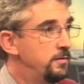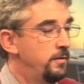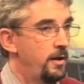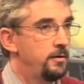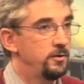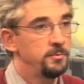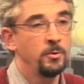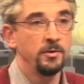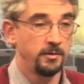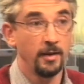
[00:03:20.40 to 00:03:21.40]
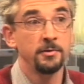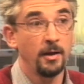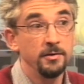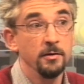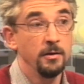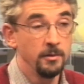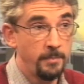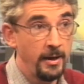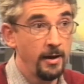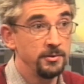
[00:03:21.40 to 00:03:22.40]
that have experienced landslides in, in the
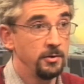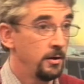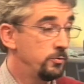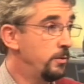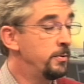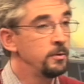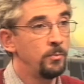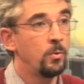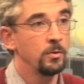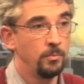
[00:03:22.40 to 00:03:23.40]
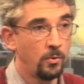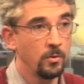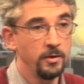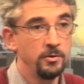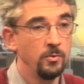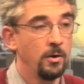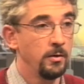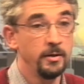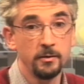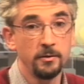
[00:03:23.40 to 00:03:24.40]
past, and as we build more and more into our
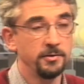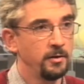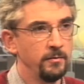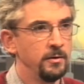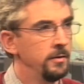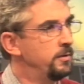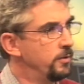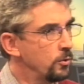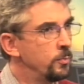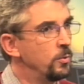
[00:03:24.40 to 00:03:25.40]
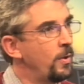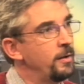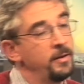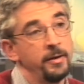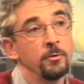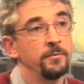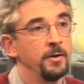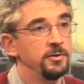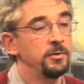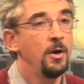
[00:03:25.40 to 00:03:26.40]
hills, you know, into, the, into the urban wildland
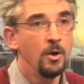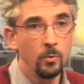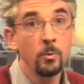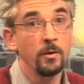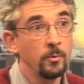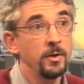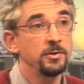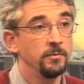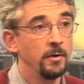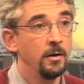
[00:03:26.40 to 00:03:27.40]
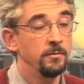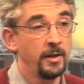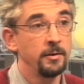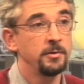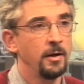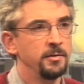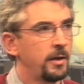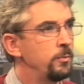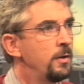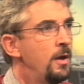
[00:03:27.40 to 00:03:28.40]
interface, we run the risk of, of landslides. I
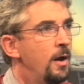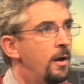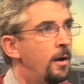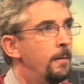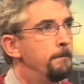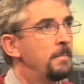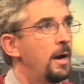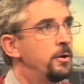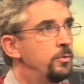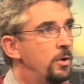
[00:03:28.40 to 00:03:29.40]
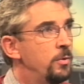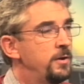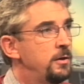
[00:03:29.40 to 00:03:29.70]
don't, um, I don't know of any